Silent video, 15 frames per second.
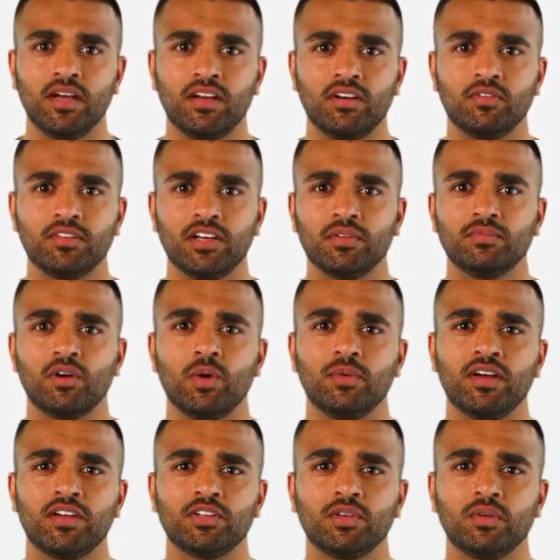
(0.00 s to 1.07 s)
Use an
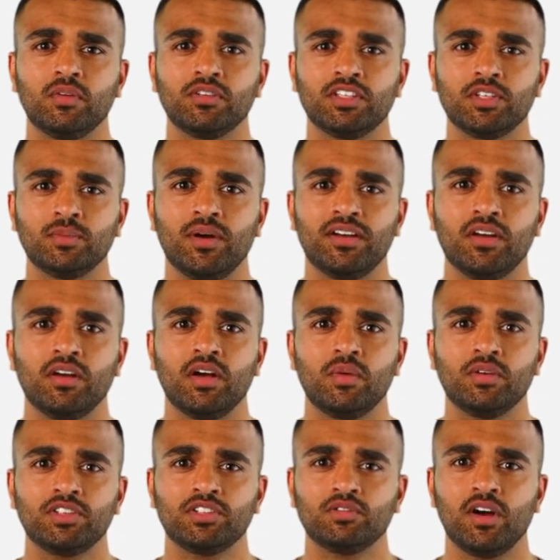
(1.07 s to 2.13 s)
appropriate tool to spread the
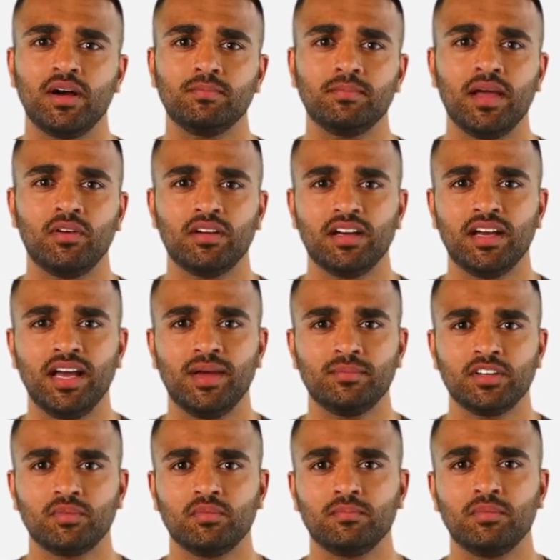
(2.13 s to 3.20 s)
lower strut mount clamp
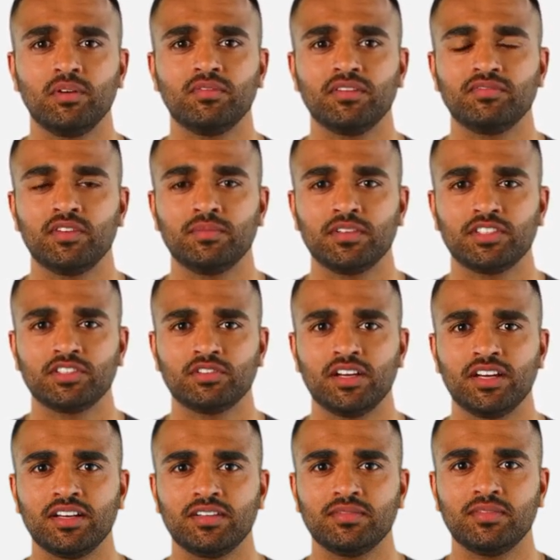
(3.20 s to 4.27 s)
to remove it from the strut.